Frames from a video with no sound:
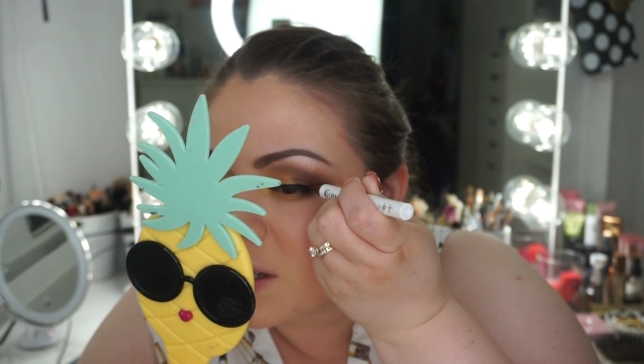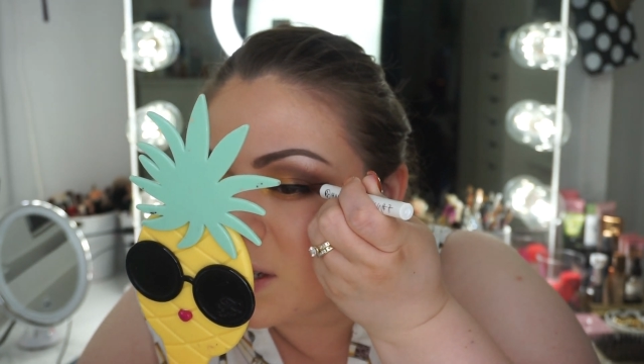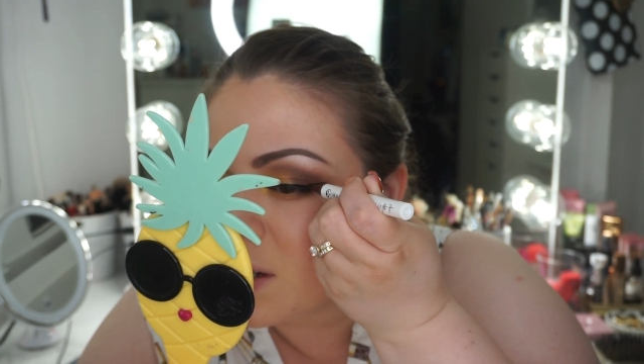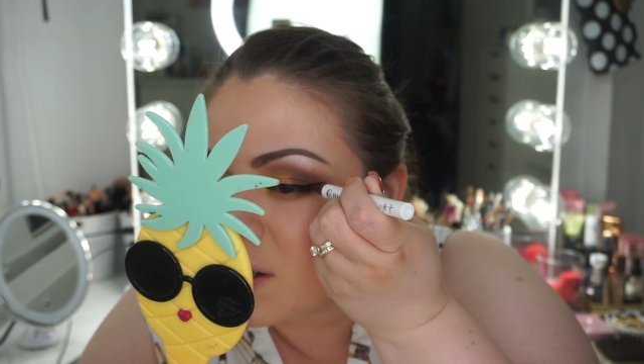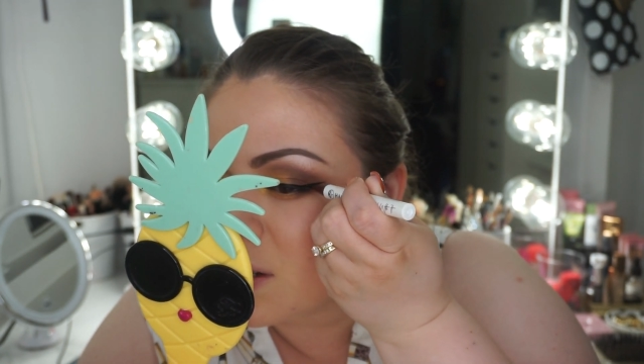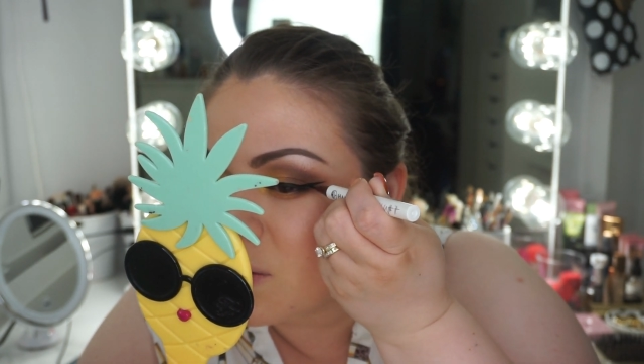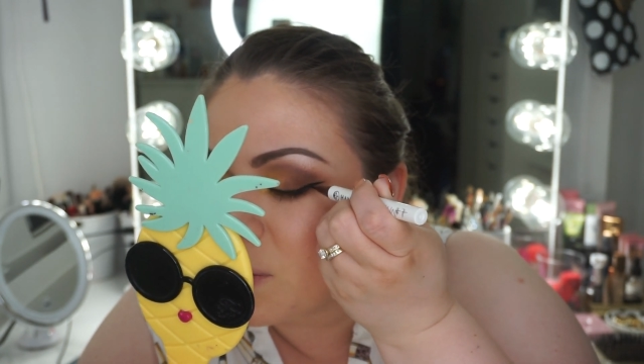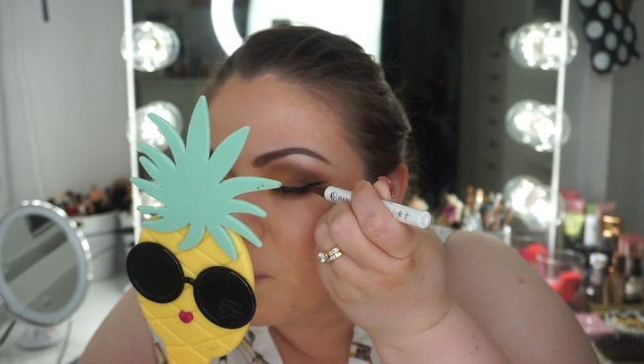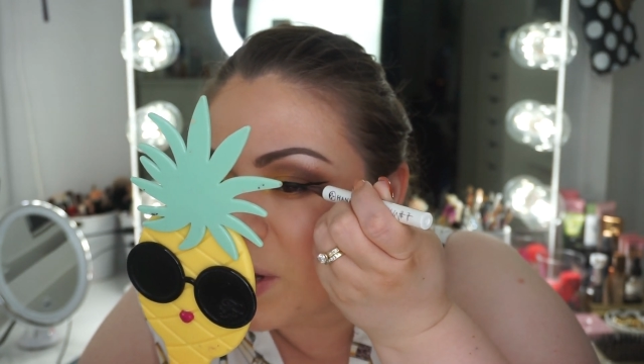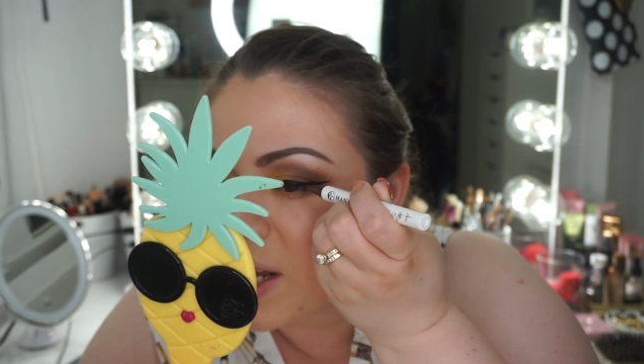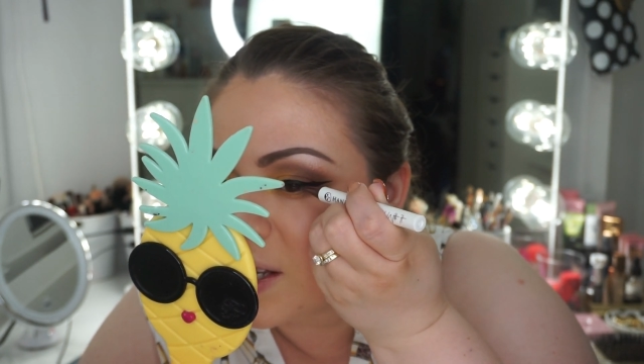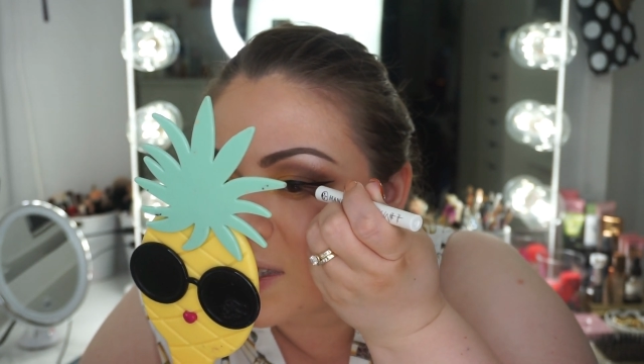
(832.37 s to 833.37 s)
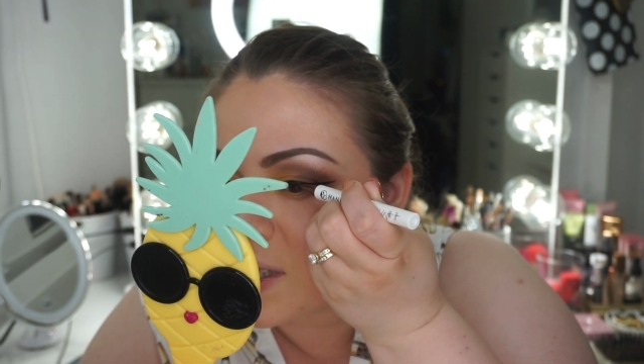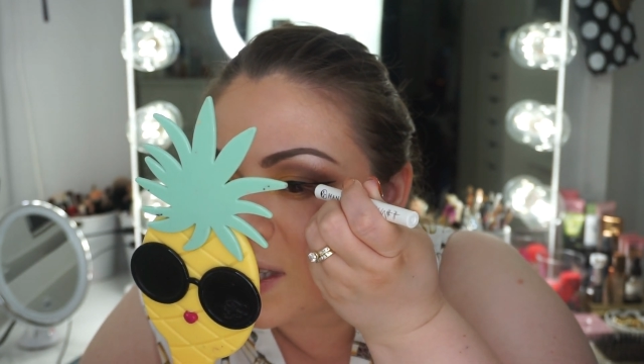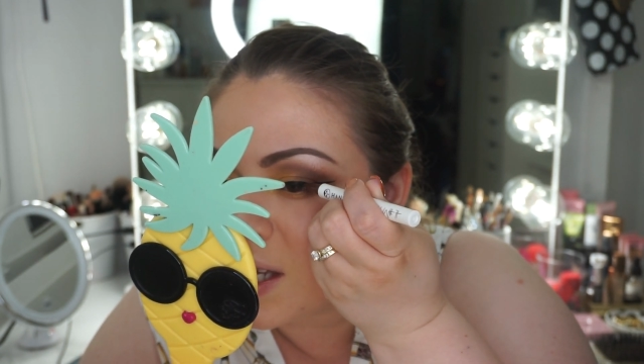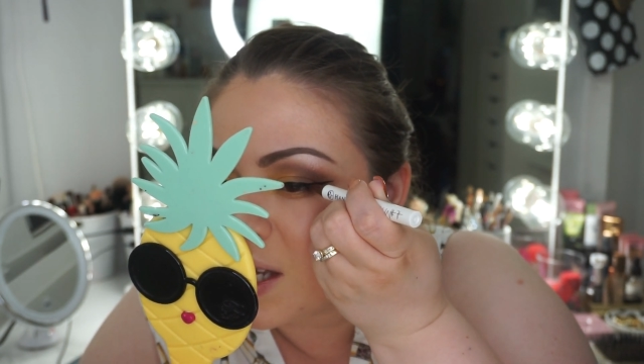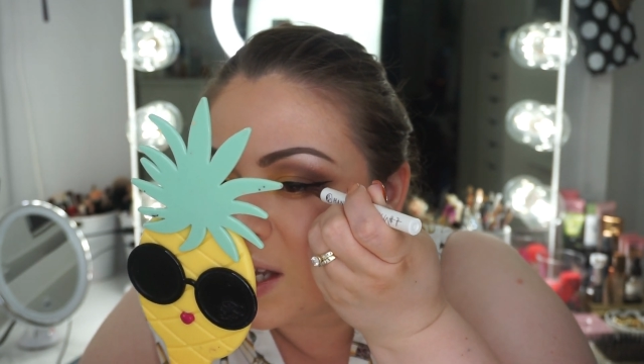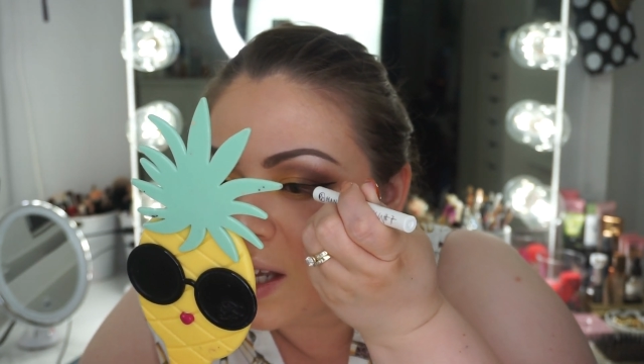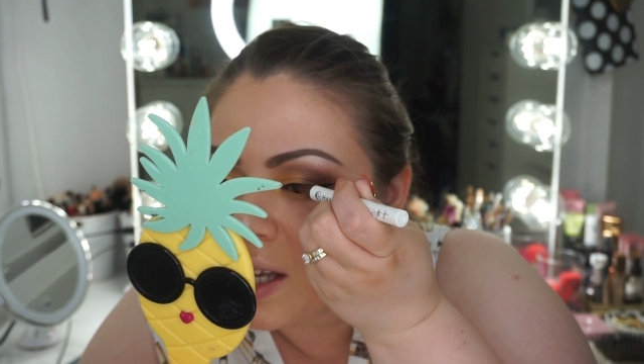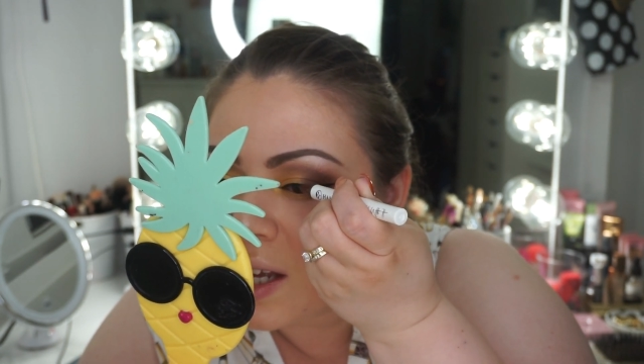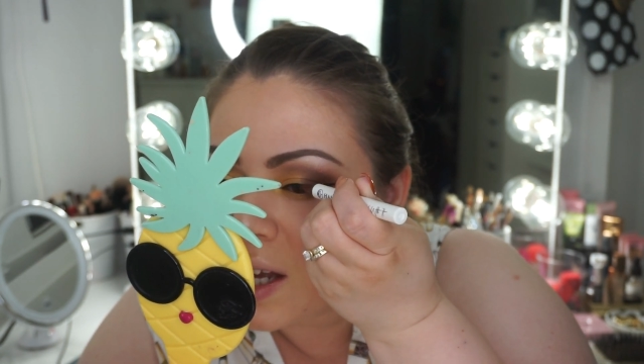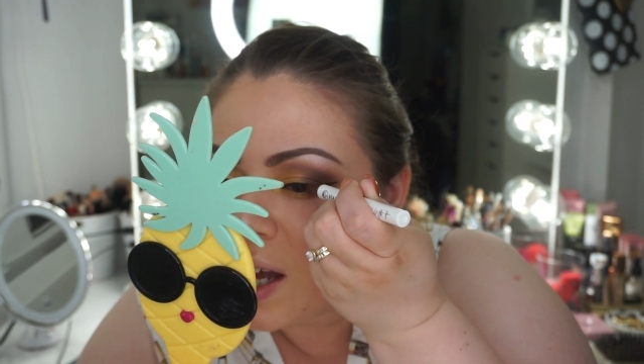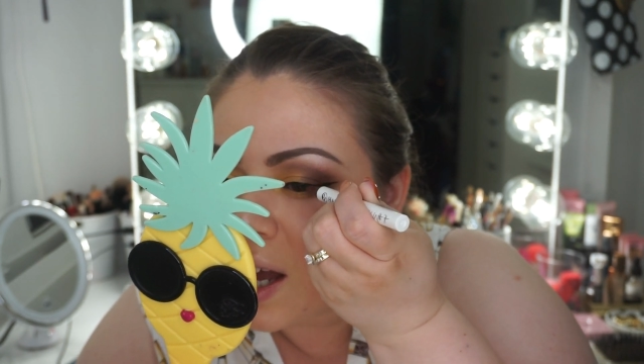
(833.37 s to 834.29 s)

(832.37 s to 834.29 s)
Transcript: it makes the